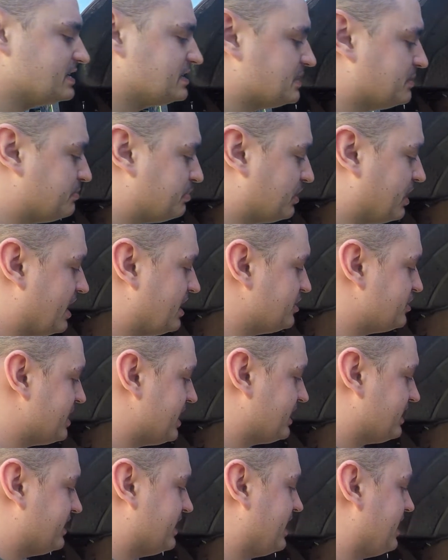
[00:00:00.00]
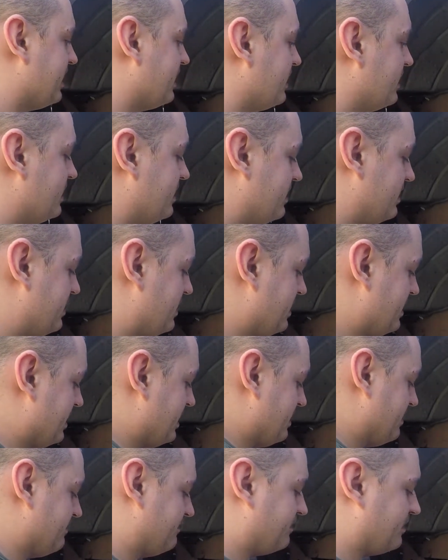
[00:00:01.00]
the project there.
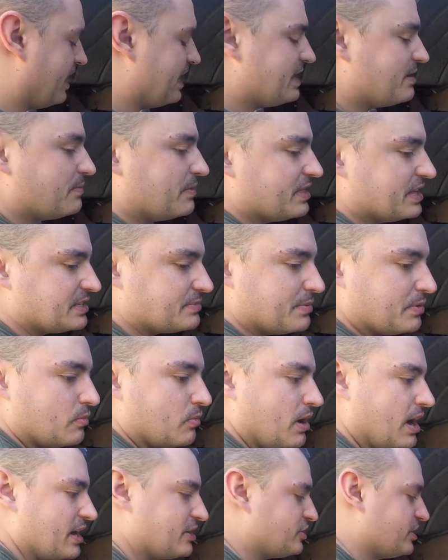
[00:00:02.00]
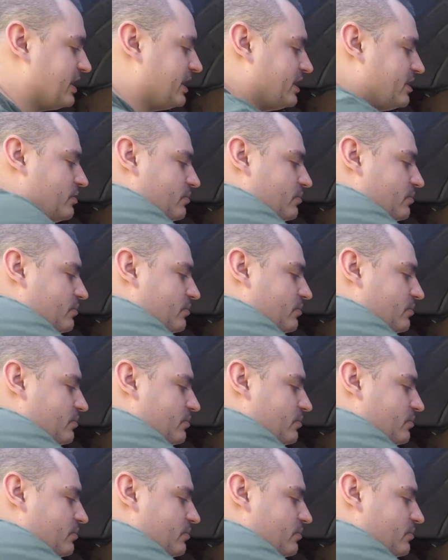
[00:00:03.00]
For anyone that's been watching,